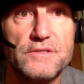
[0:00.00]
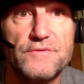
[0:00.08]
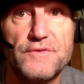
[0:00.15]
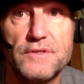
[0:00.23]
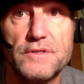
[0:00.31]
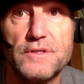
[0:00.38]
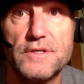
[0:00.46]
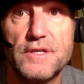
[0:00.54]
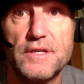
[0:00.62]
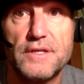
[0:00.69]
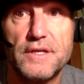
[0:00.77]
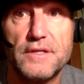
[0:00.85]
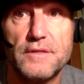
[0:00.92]
Just feeling good
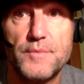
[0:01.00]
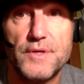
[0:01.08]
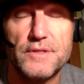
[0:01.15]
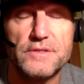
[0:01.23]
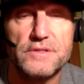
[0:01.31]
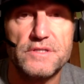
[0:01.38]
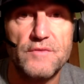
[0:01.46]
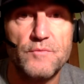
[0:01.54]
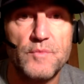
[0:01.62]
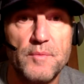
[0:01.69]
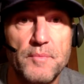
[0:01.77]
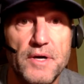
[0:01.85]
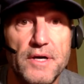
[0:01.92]
on a daily basis, having
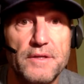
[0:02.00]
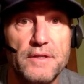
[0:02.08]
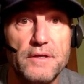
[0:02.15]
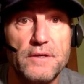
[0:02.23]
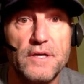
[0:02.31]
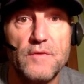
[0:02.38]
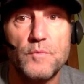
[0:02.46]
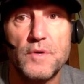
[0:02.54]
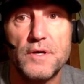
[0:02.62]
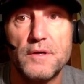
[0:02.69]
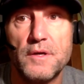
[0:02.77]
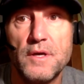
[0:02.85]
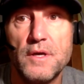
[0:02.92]
my mind there, having
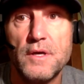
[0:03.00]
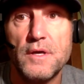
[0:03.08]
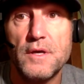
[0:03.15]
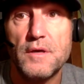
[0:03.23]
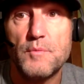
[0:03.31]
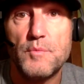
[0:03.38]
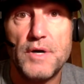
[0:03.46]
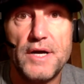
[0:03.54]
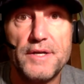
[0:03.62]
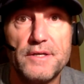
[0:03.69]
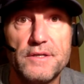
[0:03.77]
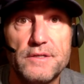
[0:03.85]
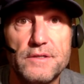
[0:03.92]
my
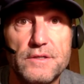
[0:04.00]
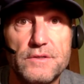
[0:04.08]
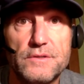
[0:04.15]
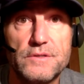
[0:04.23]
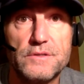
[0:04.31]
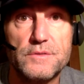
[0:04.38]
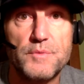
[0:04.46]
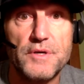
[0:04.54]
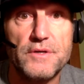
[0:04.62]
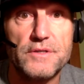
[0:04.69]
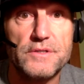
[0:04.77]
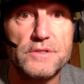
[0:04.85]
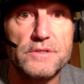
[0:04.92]
body in good
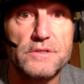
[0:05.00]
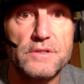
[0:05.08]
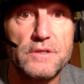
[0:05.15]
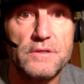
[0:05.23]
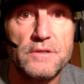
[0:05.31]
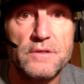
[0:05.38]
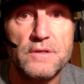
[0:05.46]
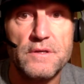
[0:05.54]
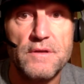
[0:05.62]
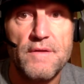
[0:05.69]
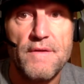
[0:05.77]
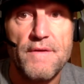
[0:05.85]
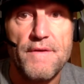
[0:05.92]
spirits
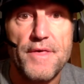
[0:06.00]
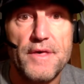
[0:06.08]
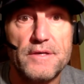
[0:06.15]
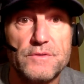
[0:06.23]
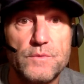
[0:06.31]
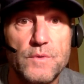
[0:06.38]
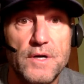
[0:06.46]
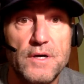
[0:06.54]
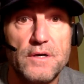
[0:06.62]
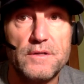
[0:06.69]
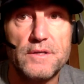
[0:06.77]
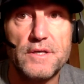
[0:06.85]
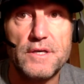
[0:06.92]
as well.